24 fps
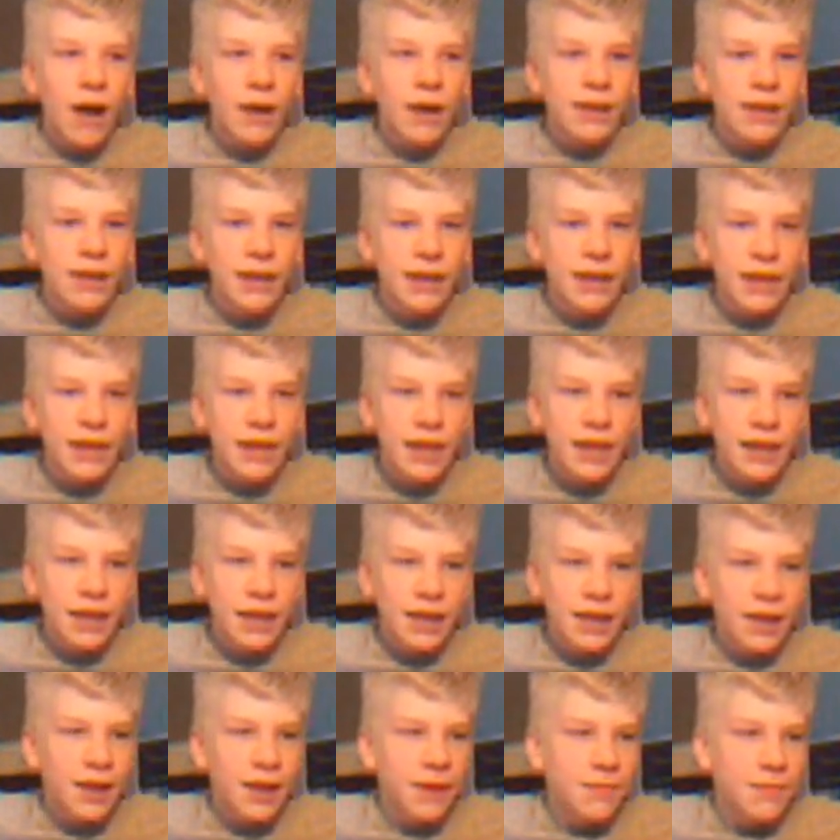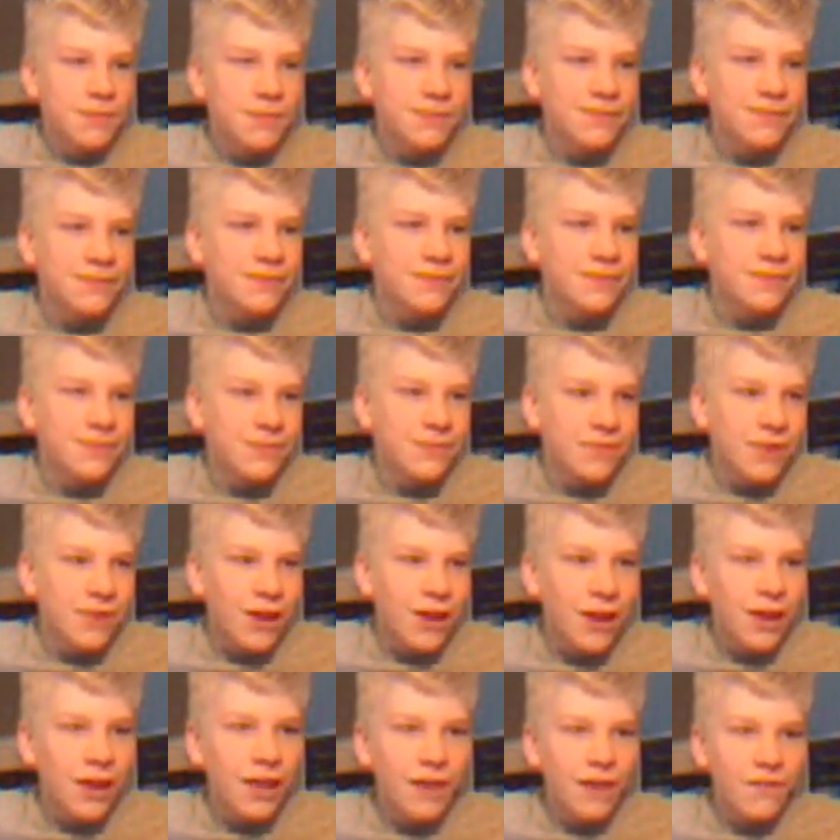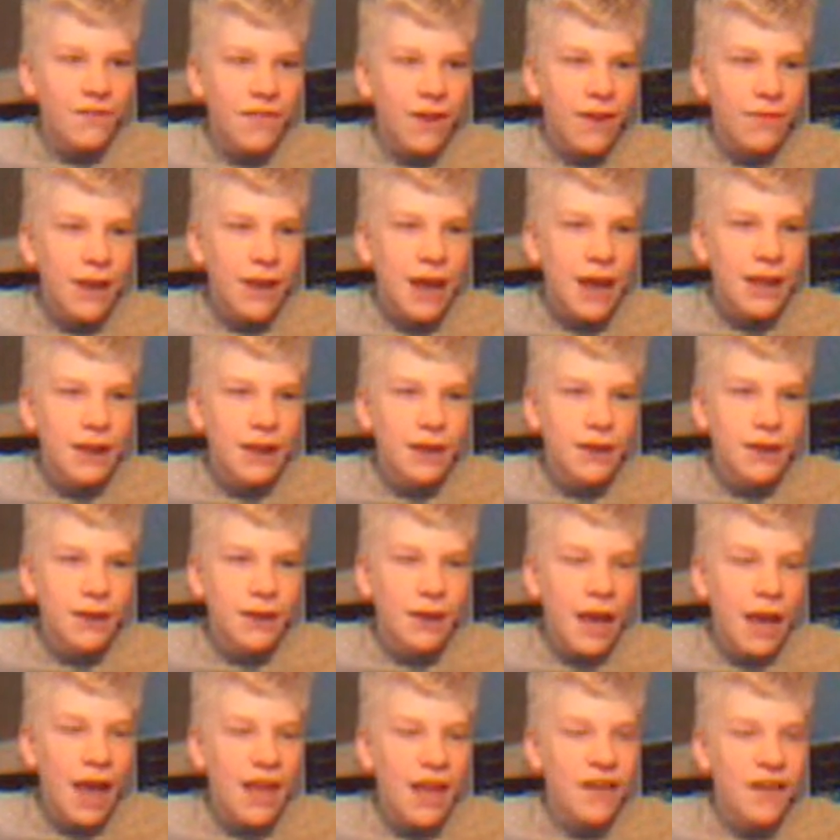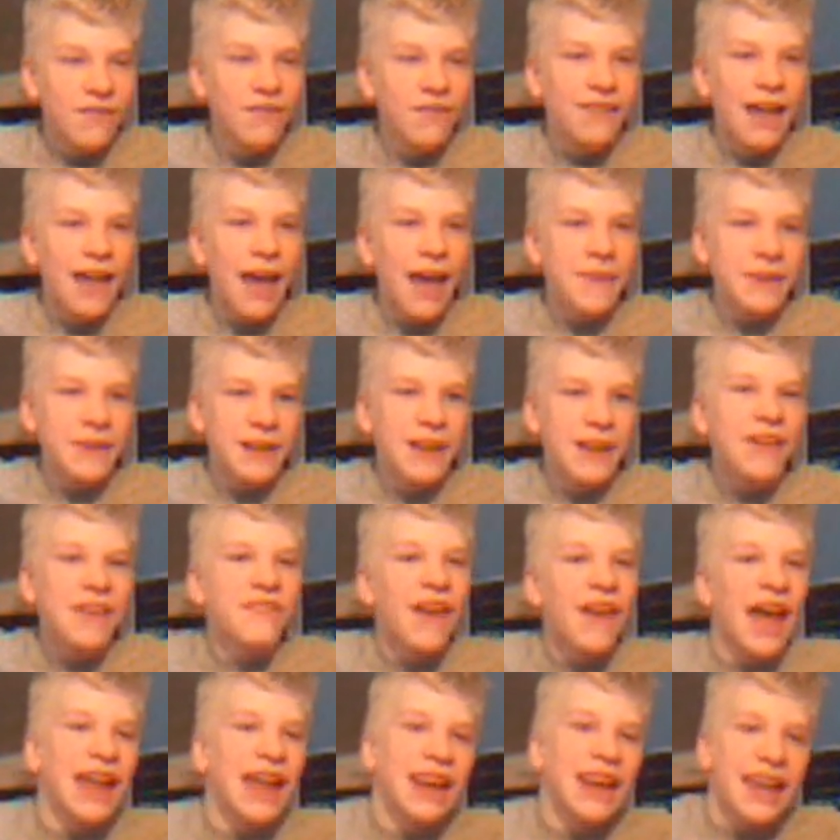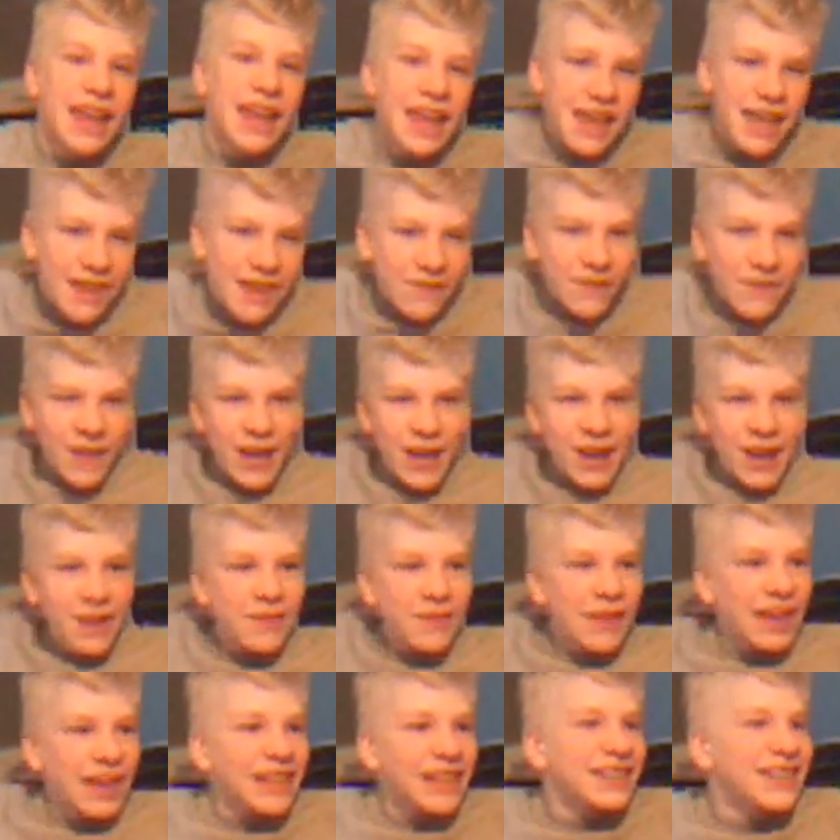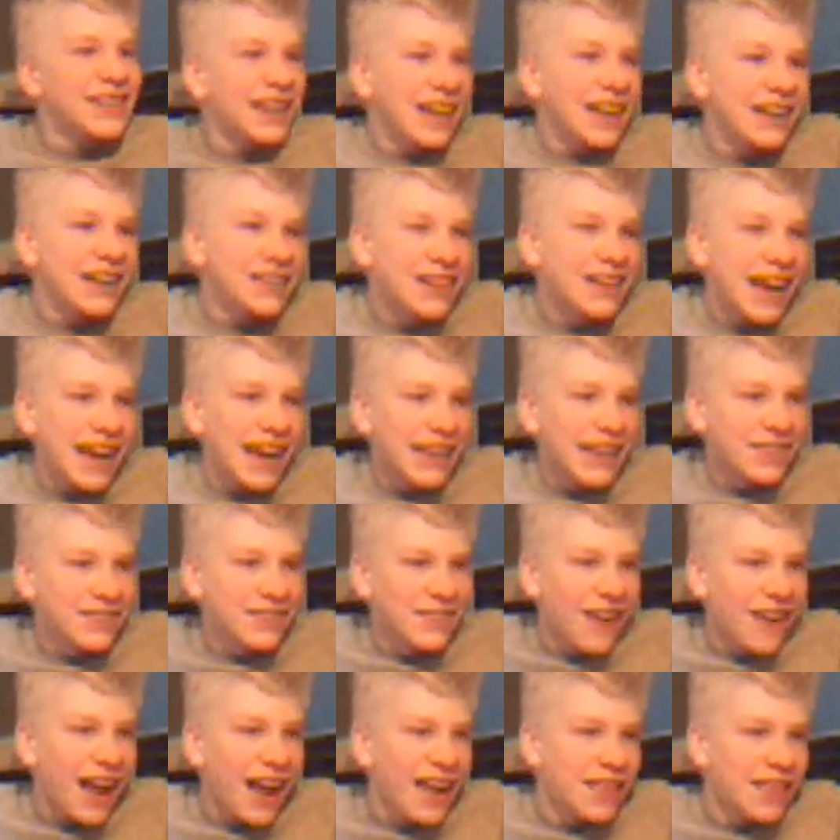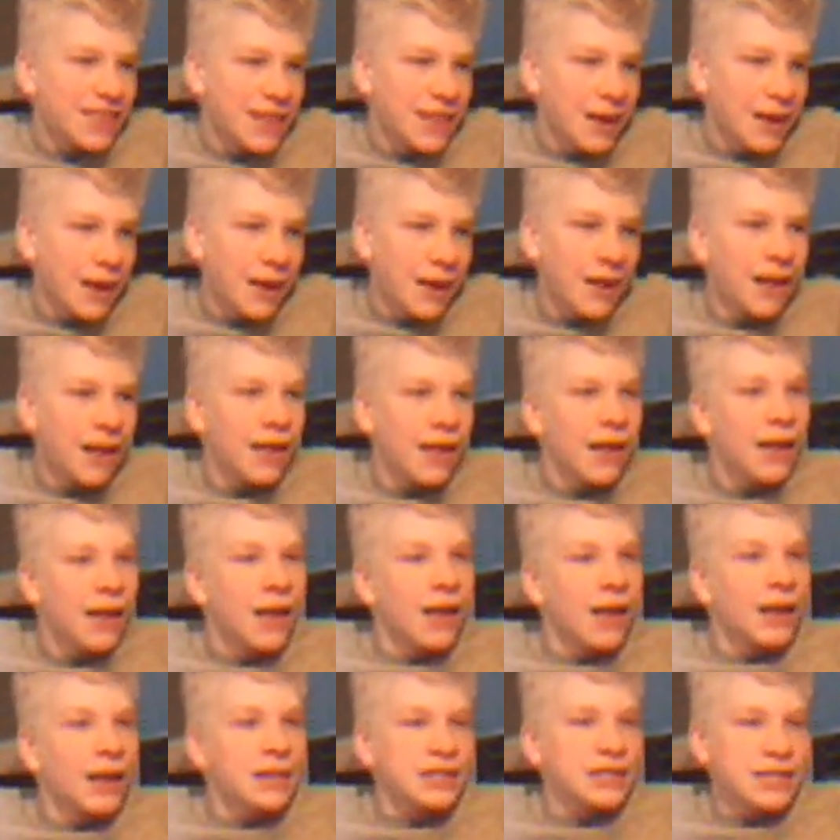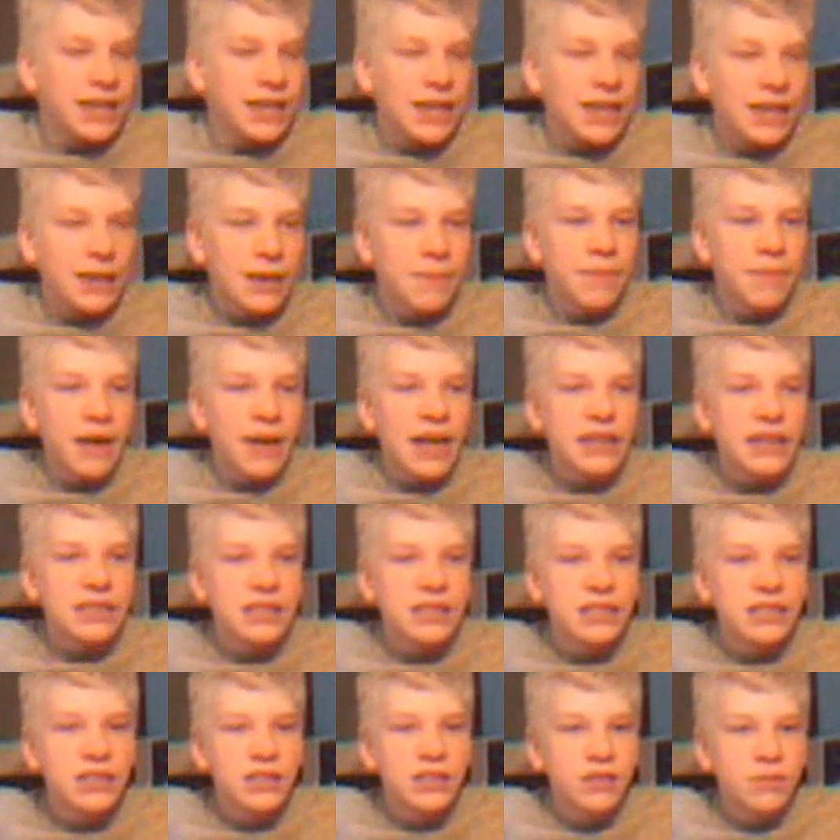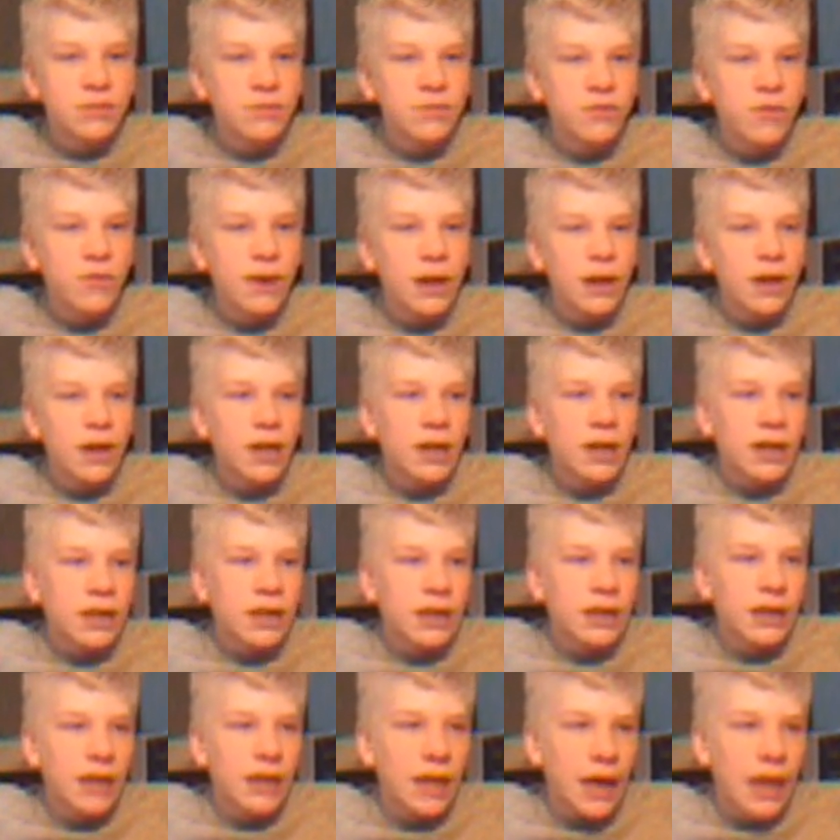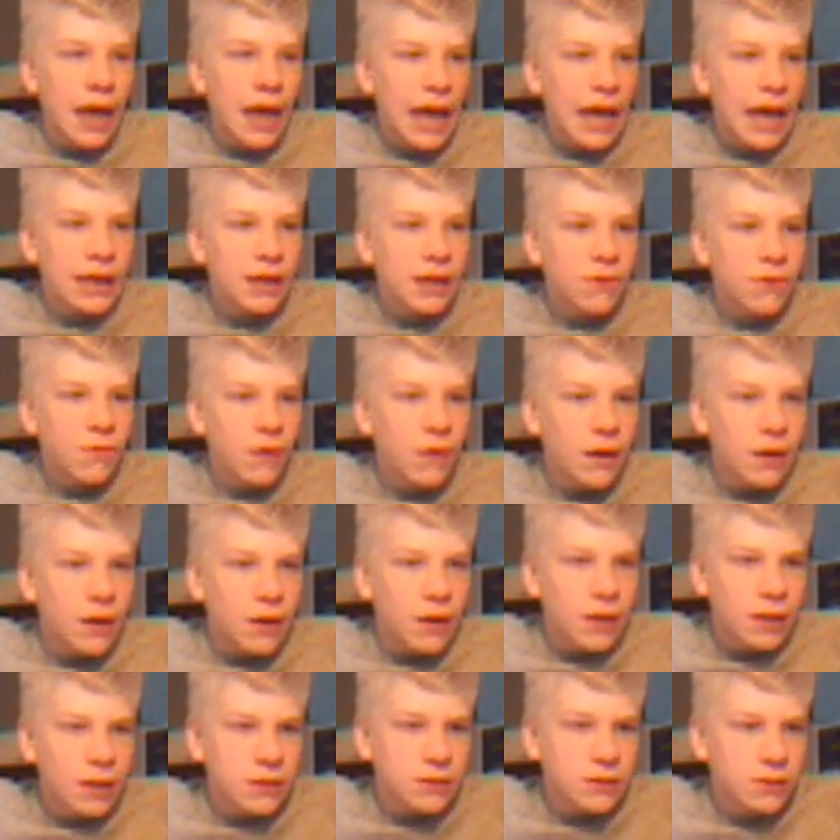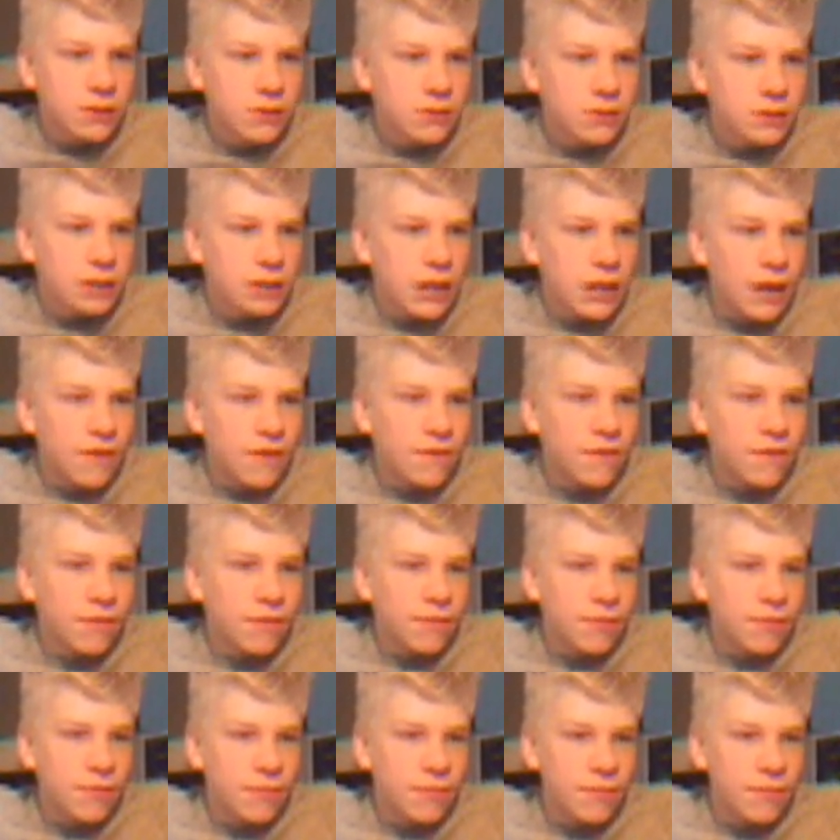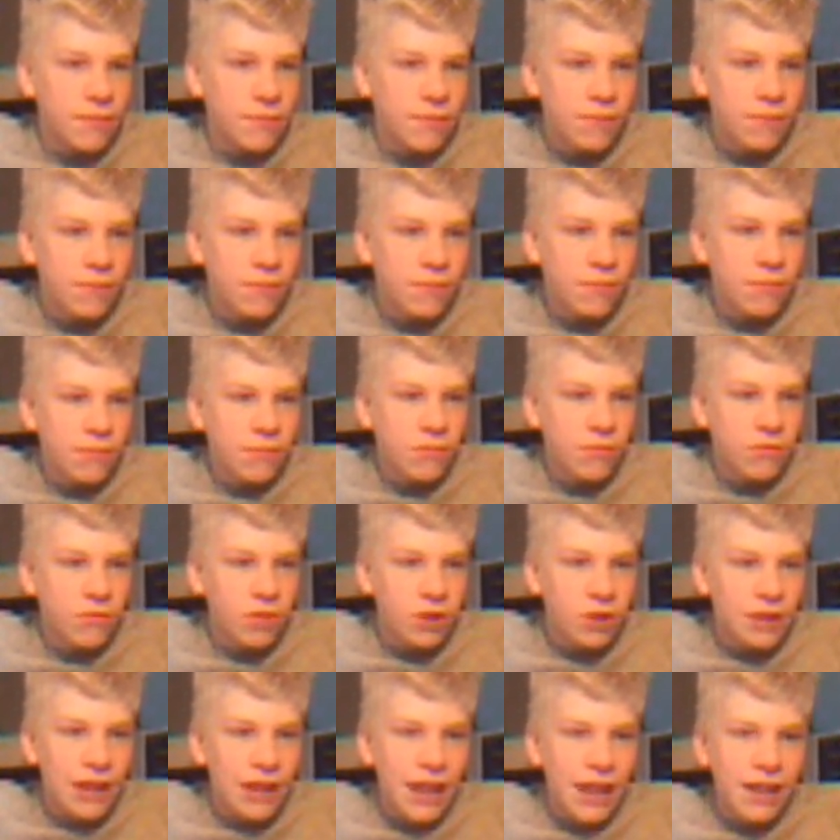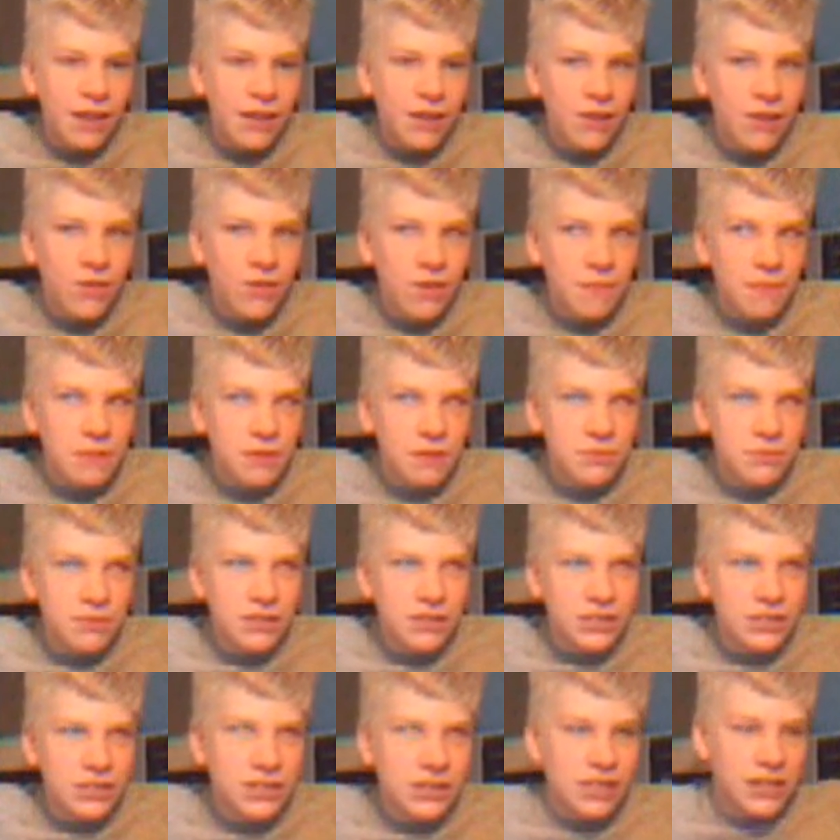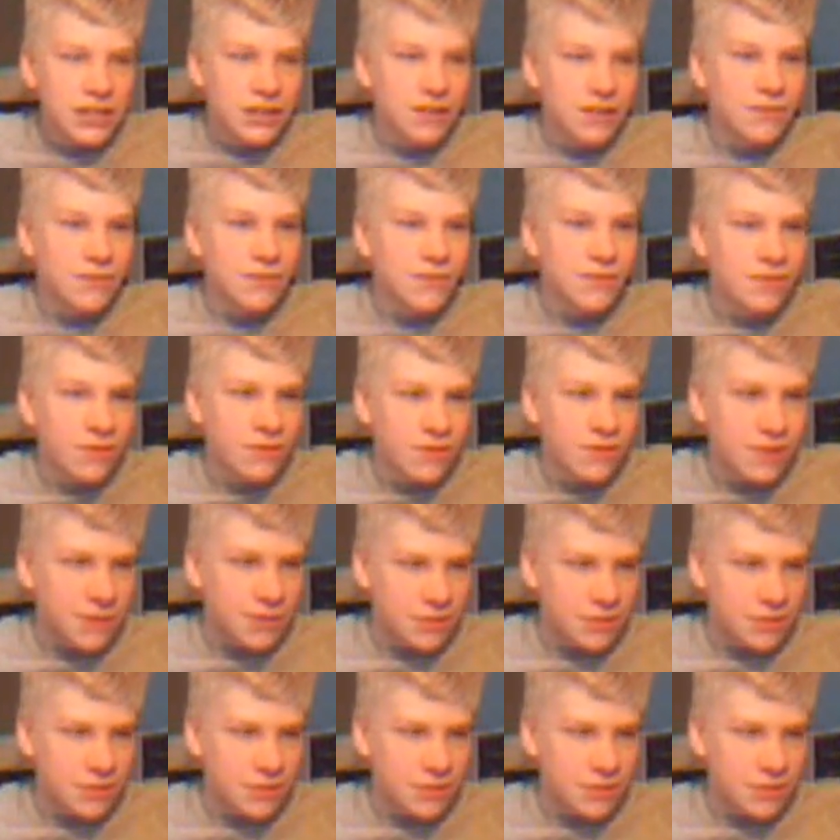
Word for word: Walking. Um, if I ride in, I, I mean, if I live in a big town, I can ride the city bus to work. Yeah, I can work and do stuff like a normal person.